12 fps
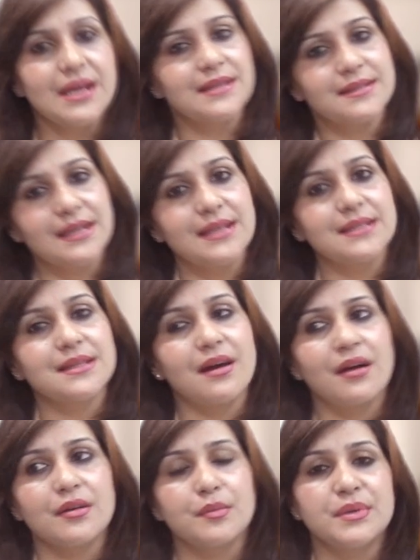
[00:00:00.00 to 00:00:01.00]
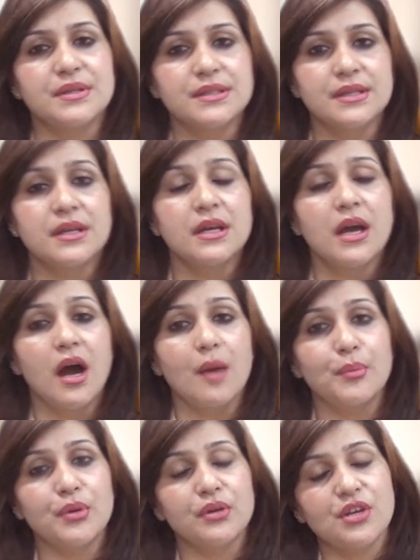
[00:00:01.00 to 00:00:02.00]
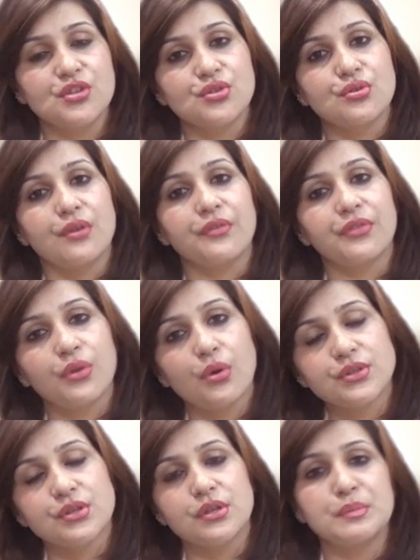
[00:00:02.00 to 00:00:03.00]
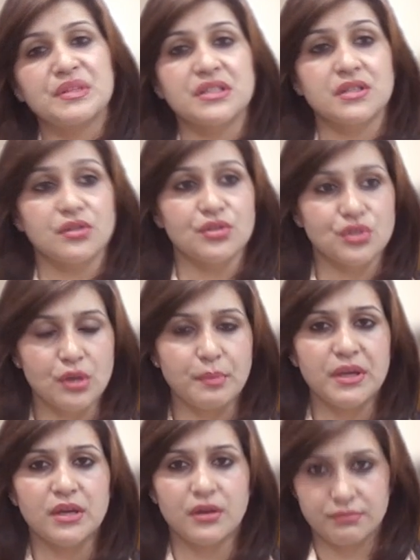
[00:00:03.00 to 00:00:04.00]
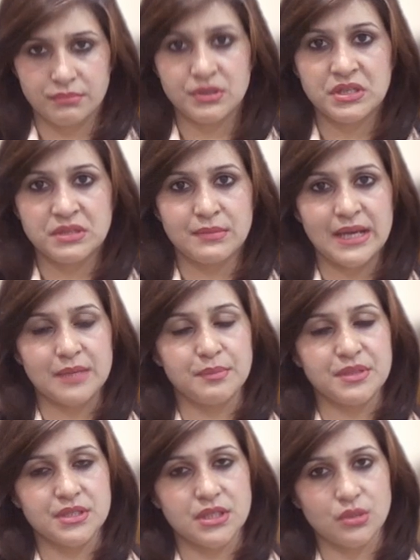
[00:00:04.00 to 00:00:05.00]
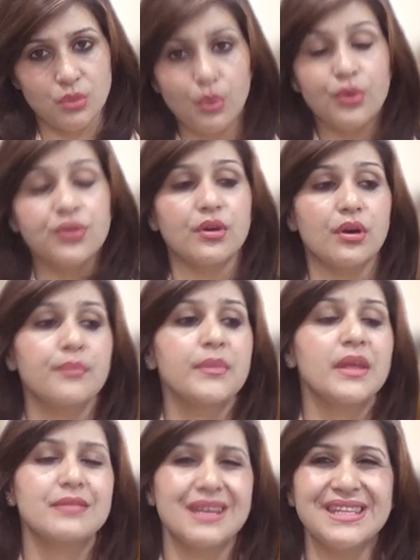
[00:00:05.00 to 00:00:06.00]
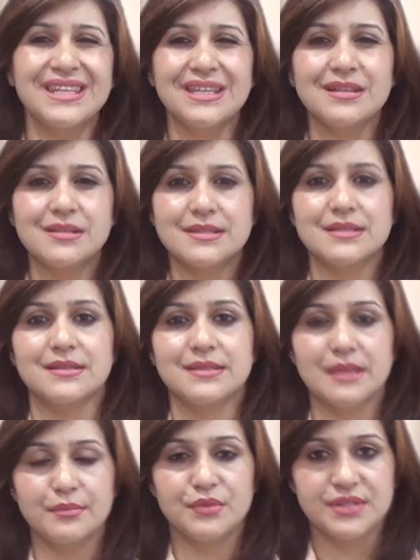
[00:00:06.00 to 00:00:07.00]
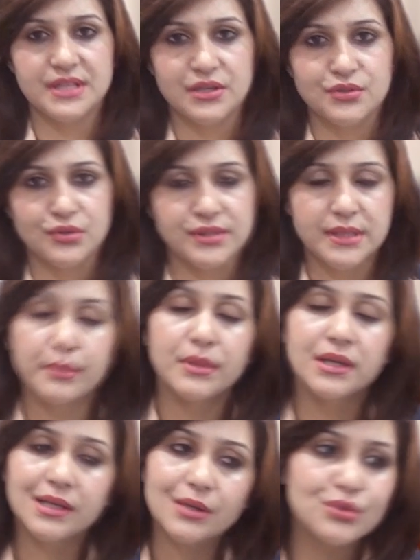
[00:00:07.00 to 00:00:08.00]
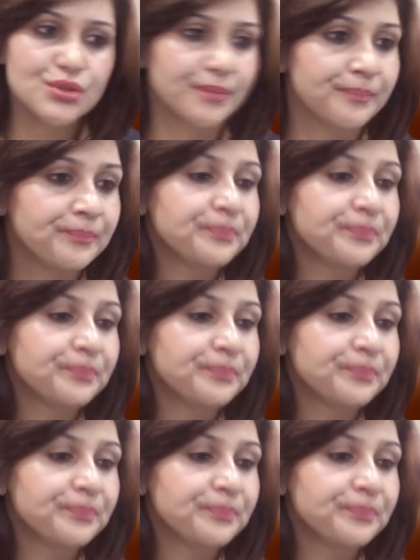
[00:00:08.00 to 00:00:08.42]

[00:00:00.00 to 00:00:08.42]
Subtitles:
Essays are a progression of thoughts on a particular topic written by a particular author that yields some result or some conclusion.